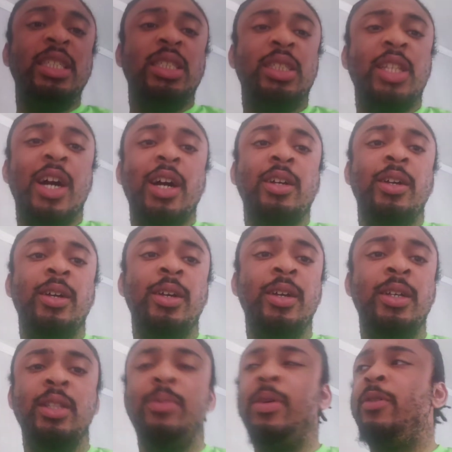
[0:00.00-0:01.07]
stuck
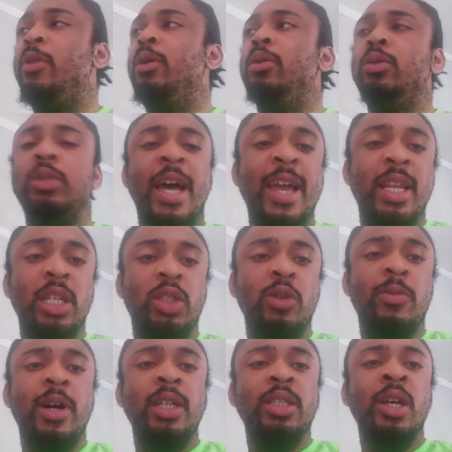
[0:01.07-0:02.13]
if you tighten it too
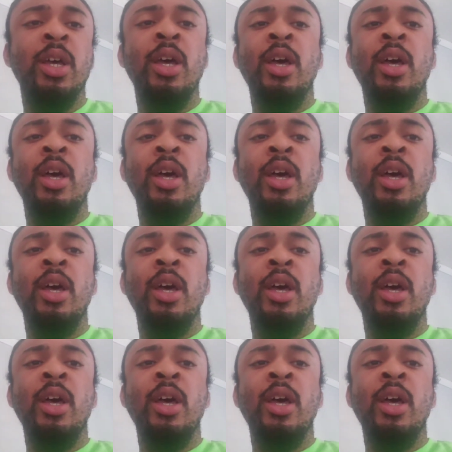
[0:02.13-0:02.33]
much.